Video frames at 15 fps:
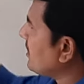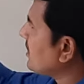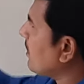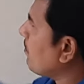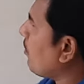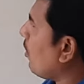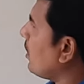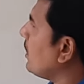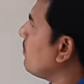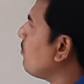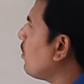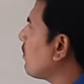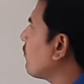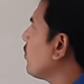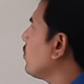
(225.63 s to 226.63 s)
the
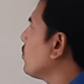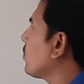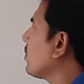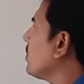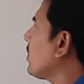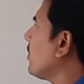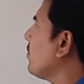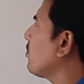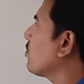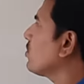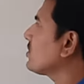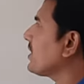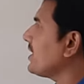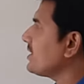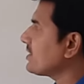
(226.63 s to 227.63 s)
polymorphonuclear
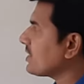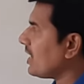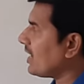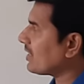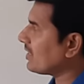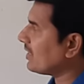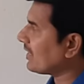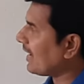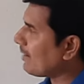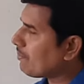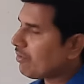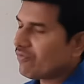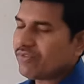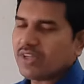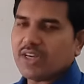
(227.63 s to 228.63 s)
leukocytes, are the type
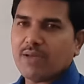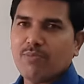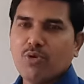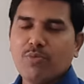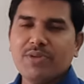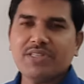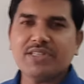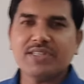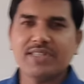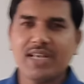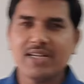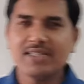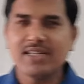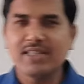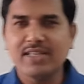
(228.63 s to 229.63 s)
of the WBC
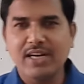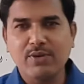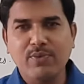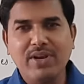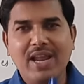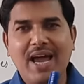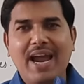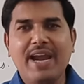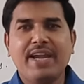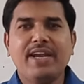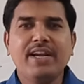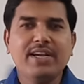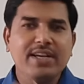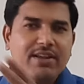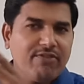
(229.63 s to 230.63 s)
cells that will
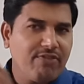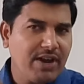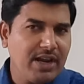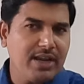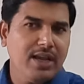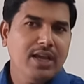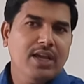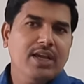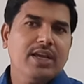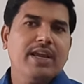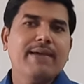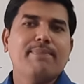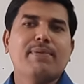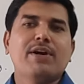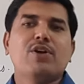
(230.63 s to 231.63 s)
identify a
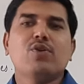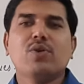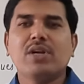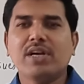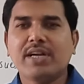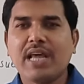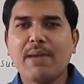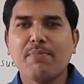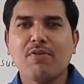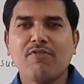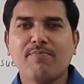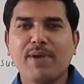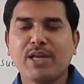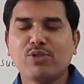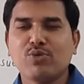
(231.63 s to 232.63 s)
particular type of
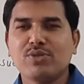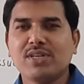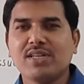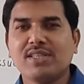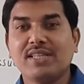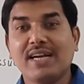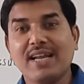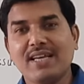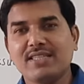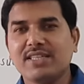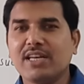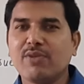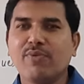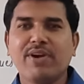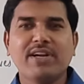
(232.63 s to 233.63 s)
pathogen that has
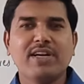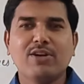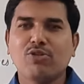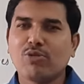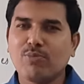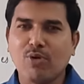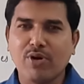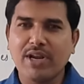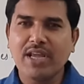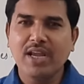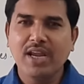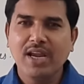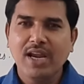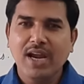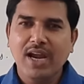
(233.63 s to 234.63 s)
invaded our body,
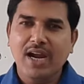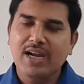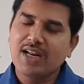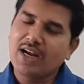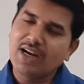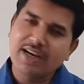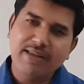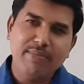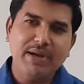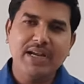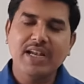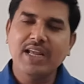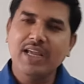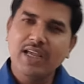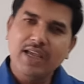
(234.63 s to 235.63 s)
and
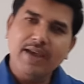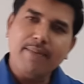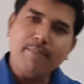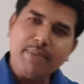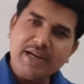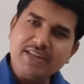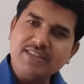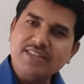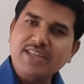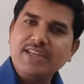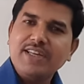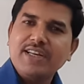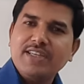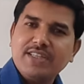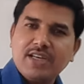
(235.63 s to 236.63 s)
ultimately by
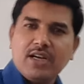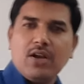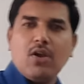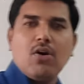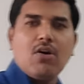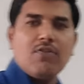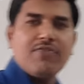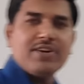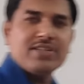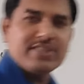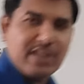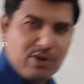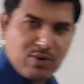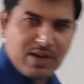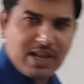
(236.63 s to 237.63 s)
secretion of its
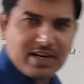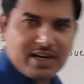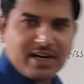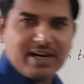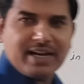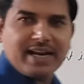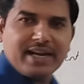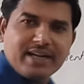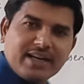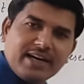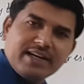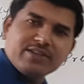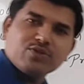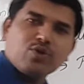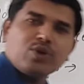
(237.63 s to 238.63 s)
cellular content it
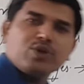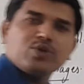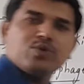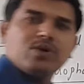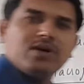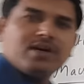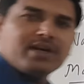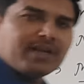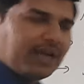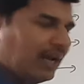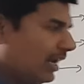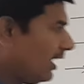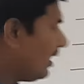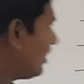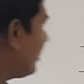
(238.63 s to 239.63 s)
is going to kill
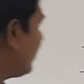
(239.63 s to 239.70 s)
it.